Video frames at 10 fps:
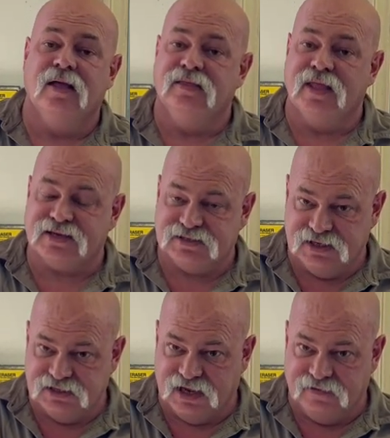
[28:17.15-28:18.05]
Next
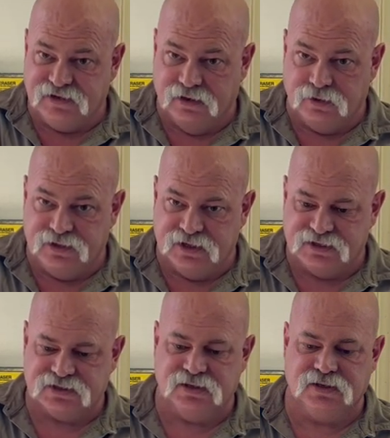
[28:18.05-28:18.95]
things I've done with
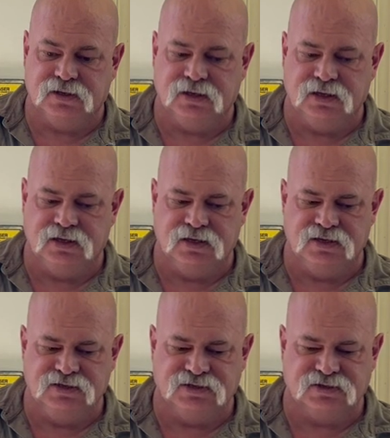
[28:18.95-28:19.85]
this
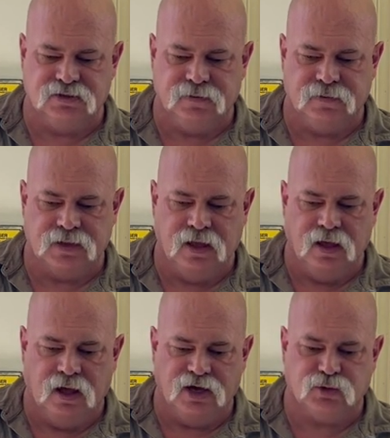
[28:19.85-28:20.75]
is
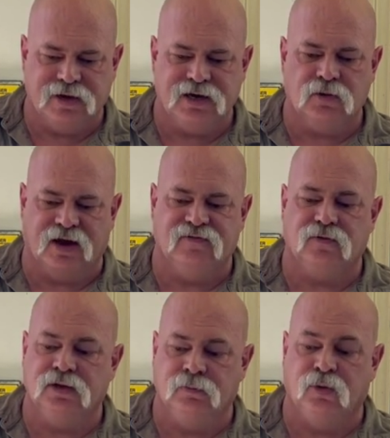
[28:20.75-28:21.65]
a training
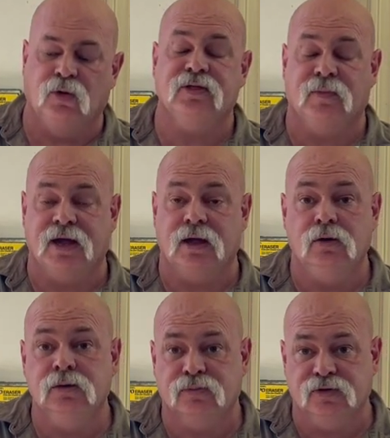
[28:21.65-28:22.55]
rifle, and both my
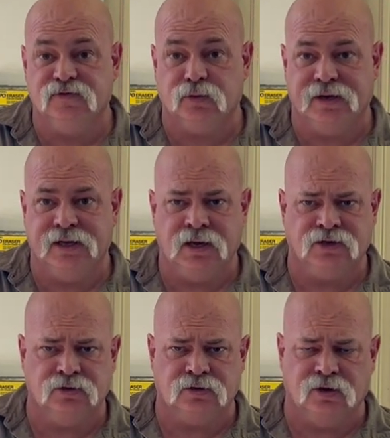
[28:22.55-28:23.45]
own improved training. I
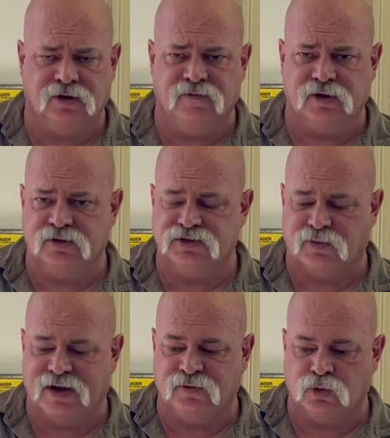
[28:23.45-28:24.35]
took a Larry Vickers
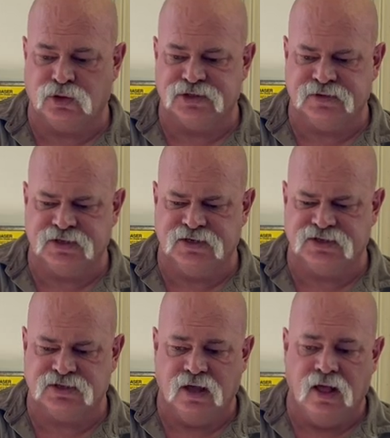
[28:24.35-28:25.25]
rifle course with
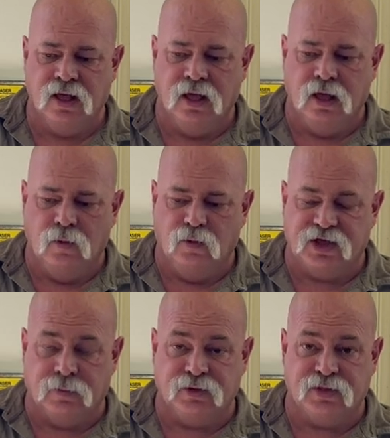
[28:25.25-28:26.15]
this, with a
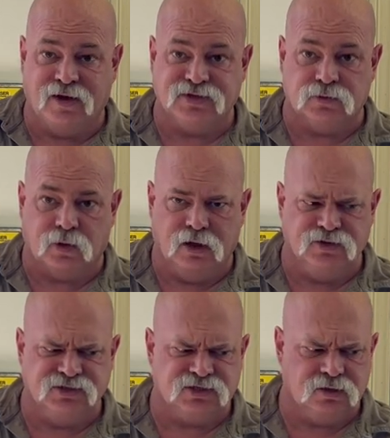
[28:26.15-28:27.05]
couple thousand
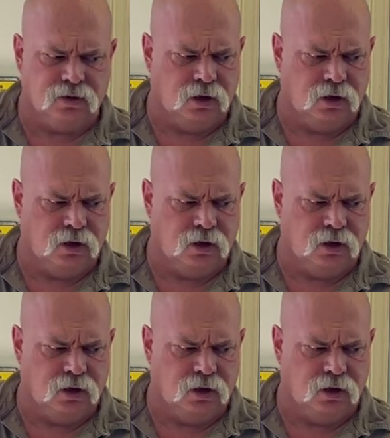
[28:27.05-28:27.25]
rounds.